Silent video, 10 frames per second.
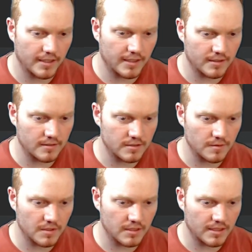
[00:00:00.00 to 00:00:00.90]
And
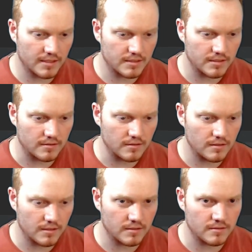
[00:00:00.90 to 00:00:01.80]
something that I
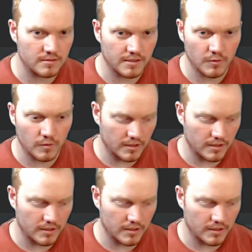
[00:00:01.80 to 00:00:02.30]
did is I went